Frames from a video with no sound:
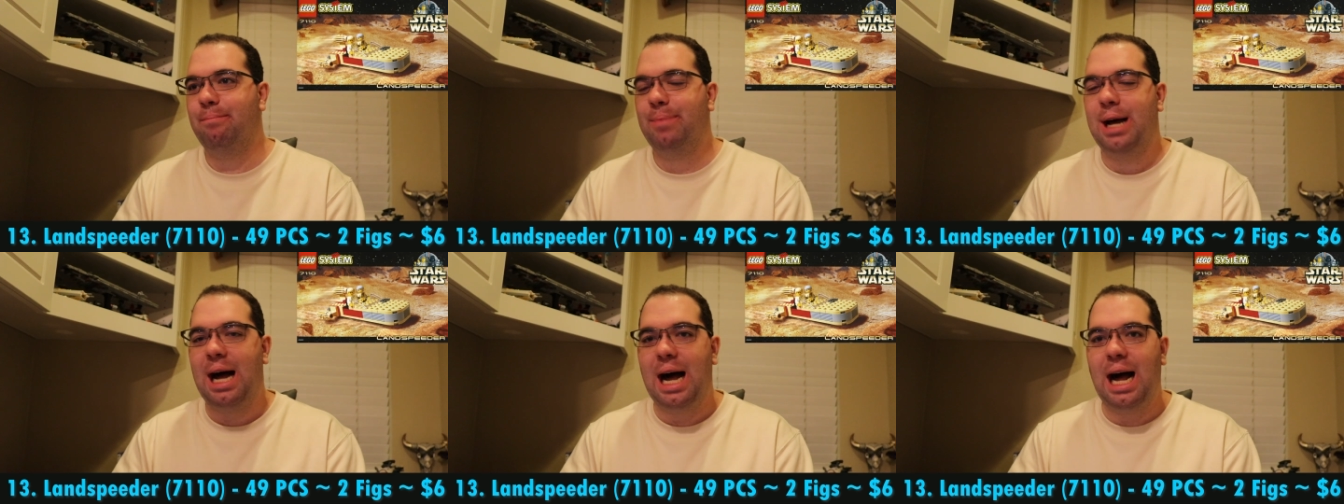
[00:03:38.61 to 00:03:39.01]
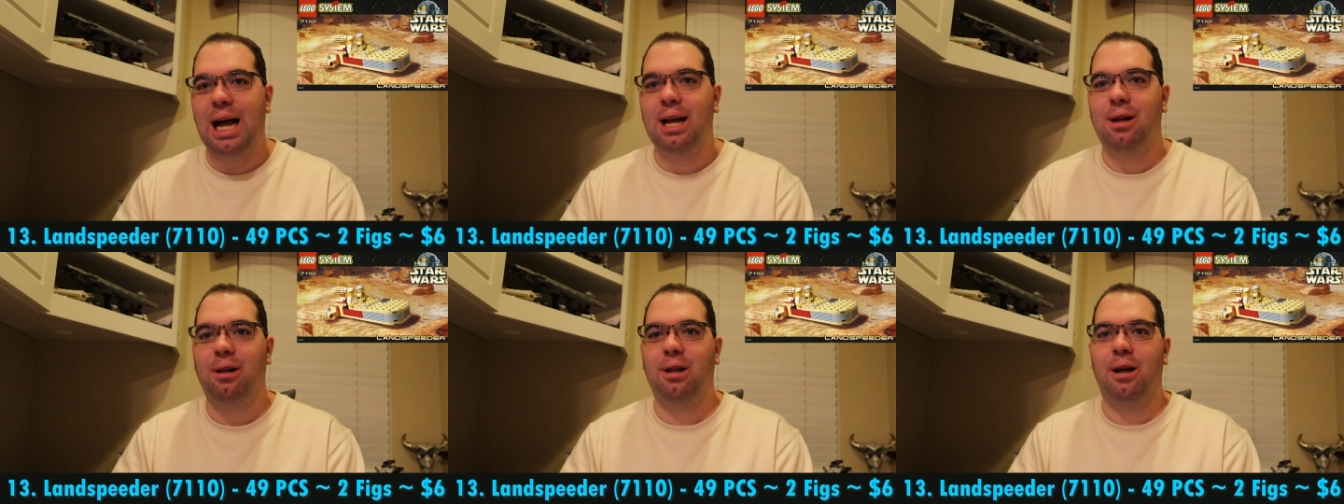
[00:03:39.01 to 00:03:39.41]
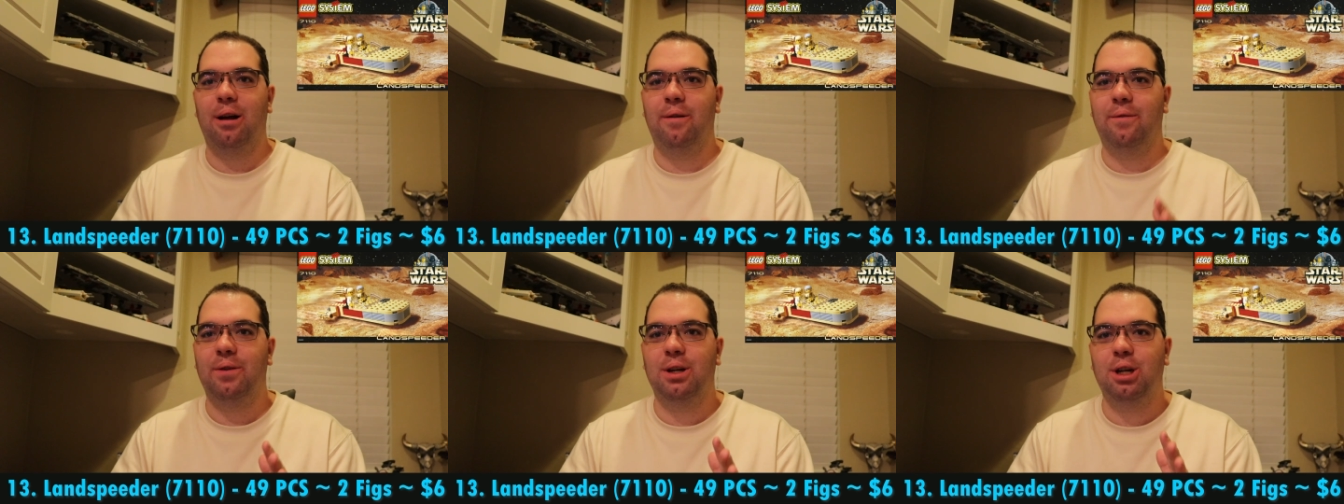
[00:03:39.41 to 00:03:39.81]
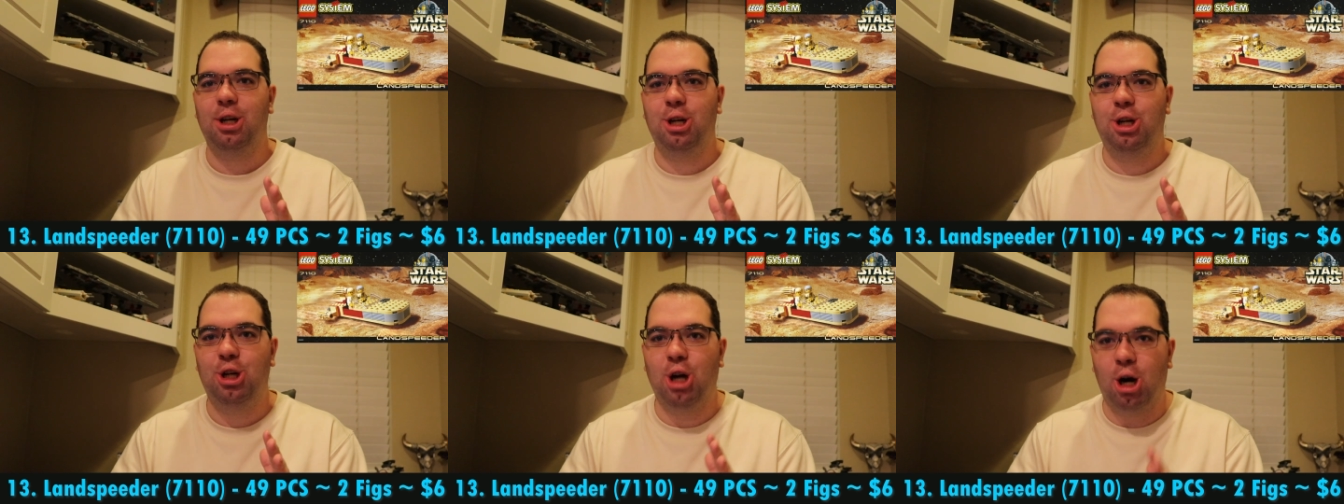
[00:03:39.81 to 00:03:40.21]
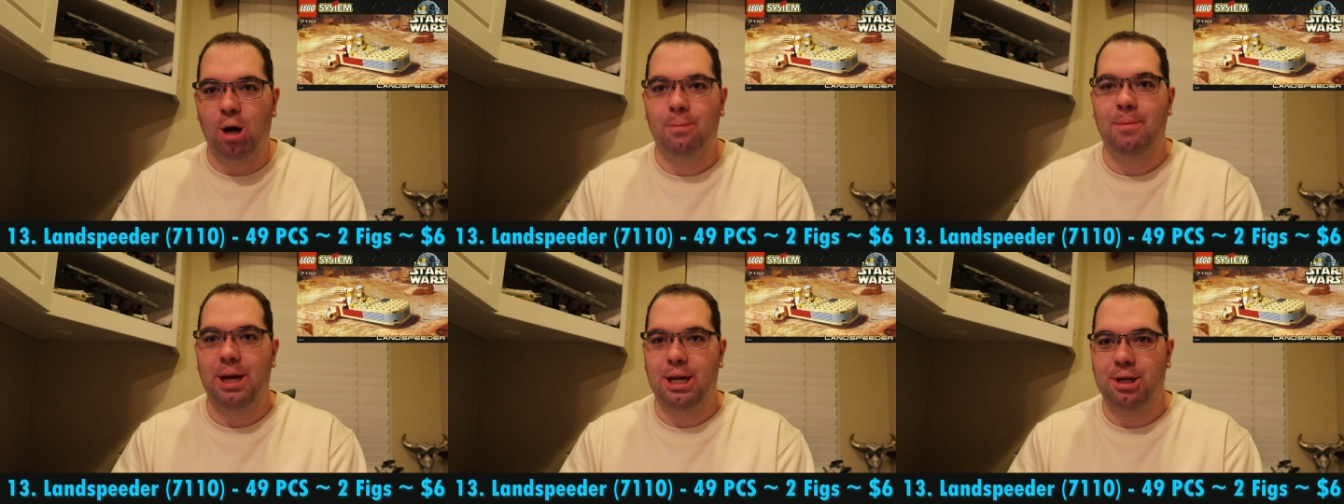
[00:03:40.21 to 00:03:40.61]
pile of
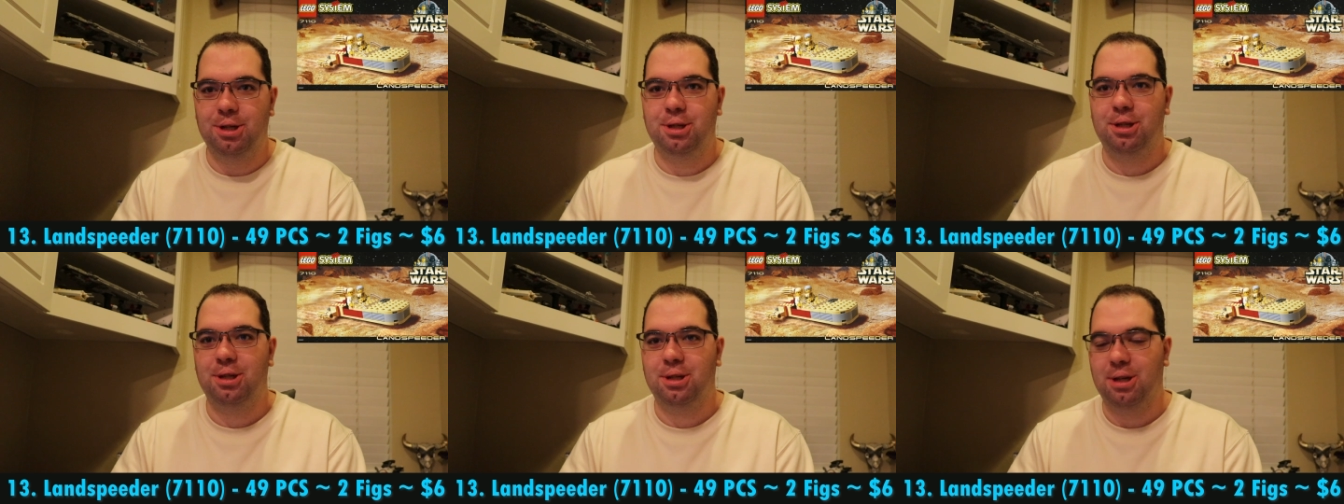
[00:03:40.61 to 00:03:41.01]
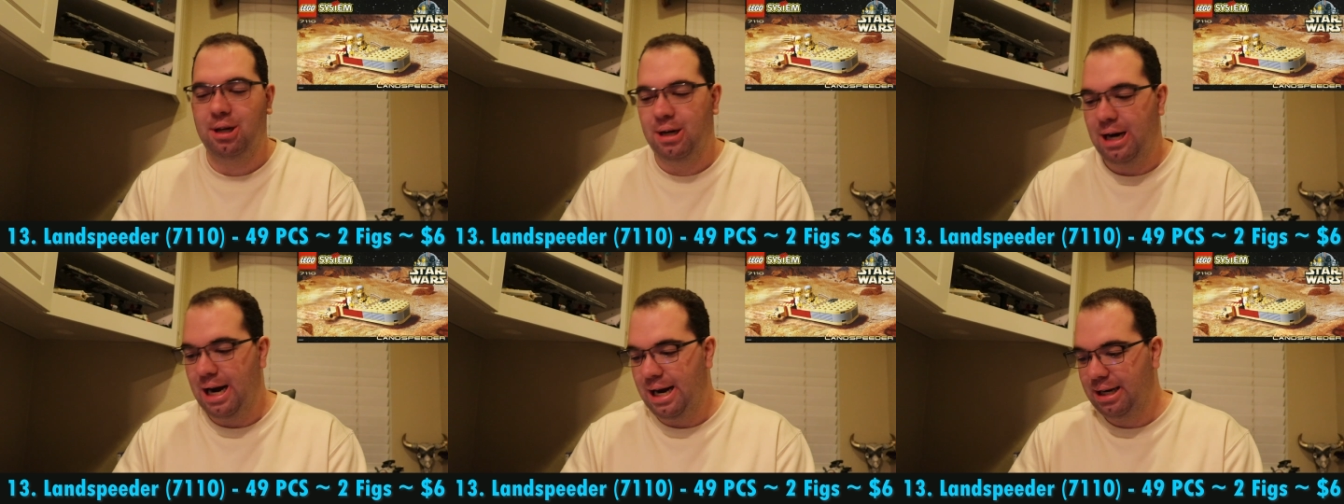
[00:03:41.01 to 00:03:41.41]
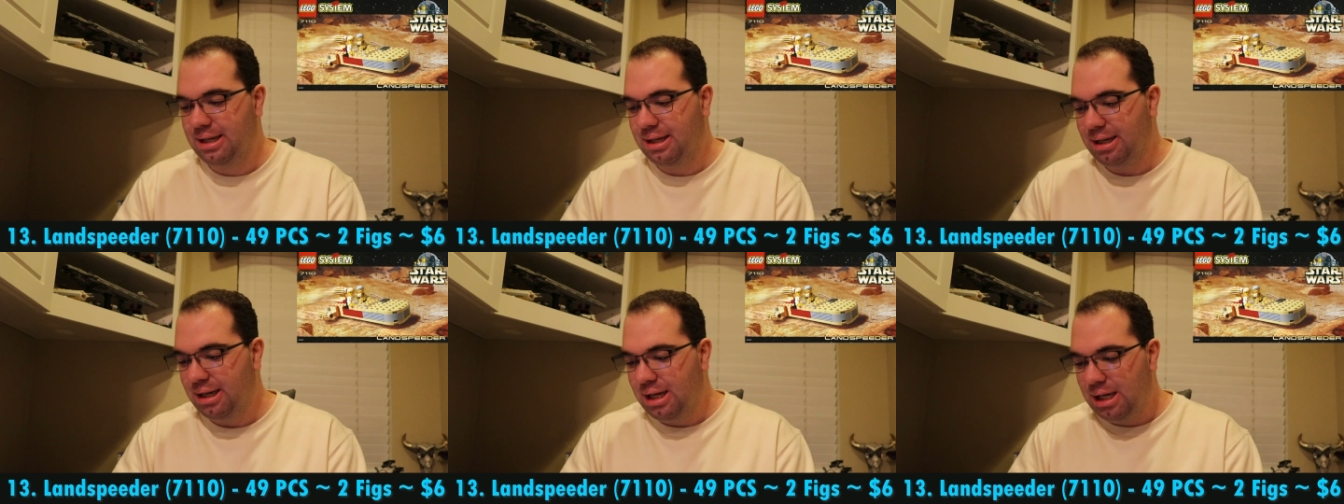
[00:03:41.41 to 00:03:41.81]
garbage, alright?